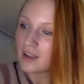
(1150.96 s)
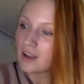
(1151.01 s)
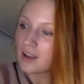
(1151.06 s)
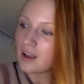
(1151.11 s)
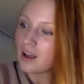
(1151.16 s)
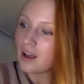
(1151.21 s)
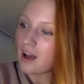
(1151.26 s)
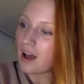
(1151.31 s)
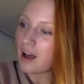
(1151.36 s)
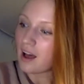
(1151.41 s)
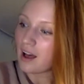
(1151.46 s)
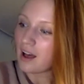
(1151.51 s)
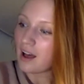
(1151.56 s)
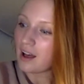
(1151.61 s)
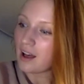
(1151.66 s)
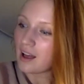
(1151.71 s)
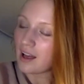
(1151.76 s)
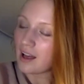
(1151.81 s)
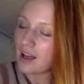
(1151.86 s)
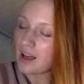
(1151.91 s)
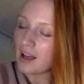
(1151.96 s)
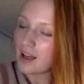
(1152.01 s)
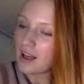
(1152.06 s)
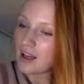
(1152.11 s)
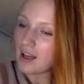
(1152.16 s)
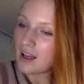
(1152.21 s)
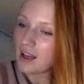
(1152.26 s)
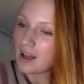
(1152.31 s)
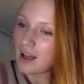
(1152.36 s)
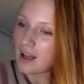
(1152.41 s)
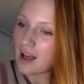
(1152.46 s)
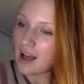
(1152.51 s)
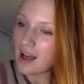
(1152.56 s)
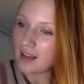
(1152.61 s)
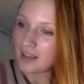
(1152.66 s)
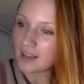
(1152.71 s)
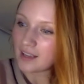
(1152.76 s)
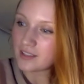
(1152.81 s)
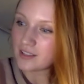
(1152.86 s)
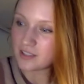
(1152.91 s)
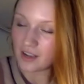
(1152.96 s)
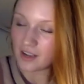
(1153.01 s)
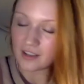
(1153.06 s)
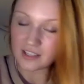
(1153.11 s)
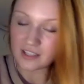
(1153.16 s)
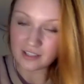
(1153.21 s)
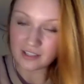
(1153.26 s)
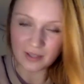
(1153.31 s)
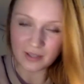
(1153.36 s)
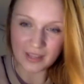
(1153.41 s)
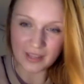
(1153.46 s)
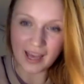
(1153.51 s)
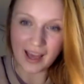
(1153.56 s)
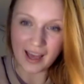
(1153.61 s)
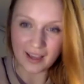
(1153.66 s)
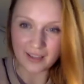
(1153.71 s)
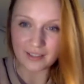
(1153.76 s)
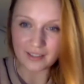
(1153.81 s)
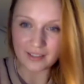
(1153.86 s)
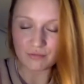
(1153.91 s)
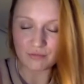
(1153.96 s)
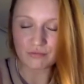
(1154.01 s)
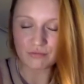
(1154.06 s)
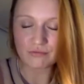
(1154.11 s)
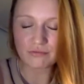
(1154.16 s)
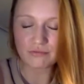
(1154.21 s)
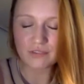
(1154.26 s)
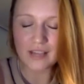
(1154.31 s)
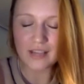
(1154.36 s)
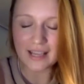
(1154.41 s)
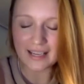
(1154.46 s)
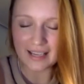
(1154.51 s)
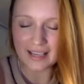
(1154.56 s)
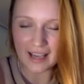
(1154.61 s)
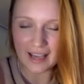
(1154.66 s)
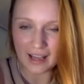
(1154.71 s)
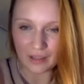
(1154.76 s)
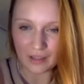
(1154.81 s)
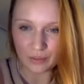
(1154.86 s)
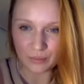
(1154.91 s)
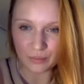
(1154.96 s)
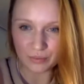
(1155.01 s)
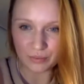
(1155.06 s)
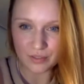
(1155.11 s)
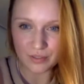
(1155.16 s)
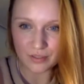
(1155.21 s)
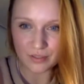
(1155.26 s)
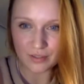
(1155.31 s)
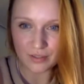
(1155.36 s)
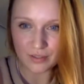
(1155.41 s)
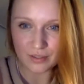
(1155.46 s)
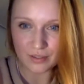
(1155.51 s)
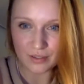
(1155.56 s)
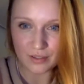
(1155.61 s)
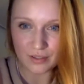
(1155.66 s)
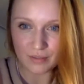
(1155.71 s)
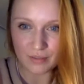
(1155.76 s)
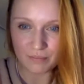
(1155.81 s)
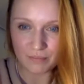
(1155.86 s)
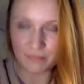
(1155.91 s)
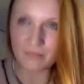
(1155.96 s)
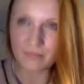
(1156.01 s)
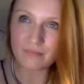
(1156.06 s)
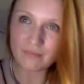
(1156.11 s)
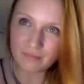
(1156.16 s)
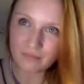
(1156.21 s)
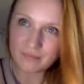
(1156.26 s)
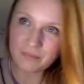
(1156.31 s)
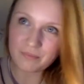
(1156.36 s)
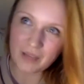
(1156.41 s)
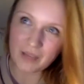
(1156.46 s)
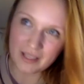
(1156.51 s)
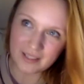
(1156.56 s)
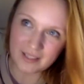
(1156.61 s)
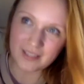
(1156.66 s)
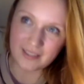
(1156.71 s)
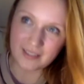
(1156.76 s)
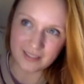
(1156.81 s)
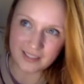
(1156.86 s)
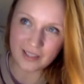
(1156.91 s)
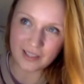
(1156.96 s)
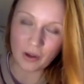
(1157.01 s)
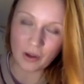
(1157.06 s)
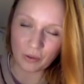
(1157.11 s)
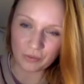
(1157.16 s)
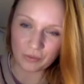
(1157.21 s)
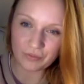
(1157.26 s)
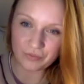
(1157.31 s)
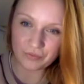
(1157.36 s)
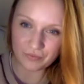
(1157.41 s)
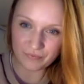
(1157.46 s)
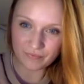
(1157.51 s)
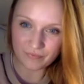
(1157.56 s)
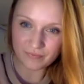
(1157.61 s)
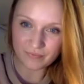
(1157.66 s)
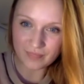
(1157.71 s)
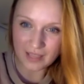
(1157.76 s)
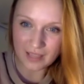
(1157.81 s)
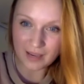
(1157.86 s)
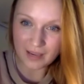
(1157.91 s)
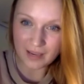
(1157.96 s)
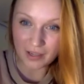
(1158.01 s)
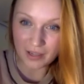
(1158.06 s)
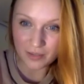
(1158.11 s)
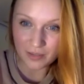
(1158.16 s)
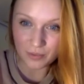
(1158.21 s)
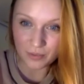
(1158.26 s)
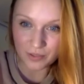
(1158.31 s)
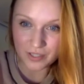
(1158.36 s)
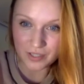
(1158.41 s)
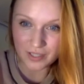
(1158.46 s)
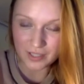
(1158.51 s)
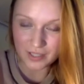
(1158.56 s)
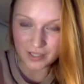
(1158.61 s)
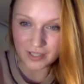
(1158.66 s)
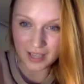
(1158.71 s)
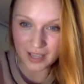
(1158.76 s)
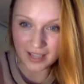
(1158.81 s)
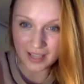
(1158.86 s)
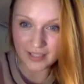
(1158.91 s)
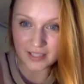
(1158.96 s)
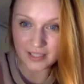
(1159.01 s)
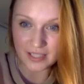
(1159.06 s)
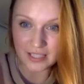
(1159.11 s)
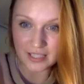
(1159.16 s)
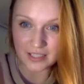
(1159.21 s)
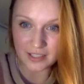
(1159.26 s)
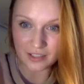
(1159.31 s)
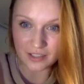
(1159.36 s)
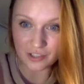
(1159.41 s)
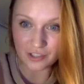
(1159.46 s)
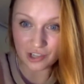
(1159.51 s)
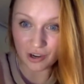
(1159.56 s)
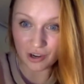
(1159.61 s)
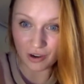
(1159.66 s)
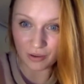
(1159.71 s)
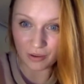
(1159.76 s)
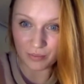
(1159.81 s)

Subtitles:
And I started doing that, and it really helped. But it didn't solve how much I wanted and needed a job.